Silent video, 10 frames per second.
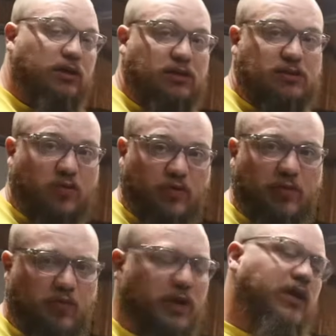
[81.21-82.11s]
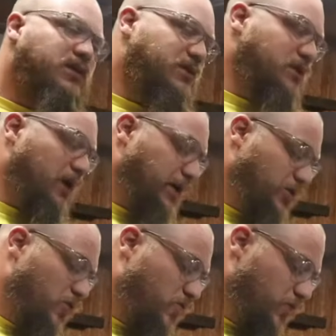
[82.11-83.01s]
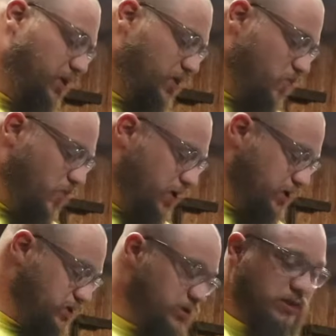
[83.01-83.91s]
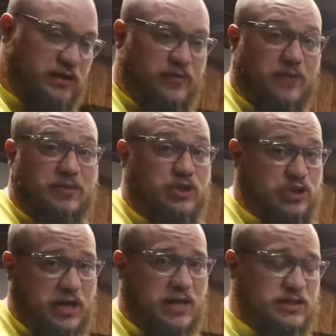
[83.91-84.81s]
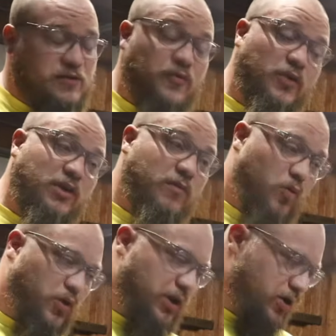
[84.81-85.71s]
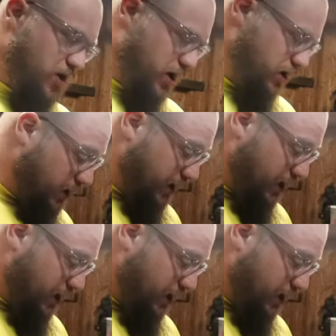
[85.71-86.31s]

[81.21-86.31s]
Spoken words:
is the rear brakes. I don't really want to leave it up to chance for it to be working or not. I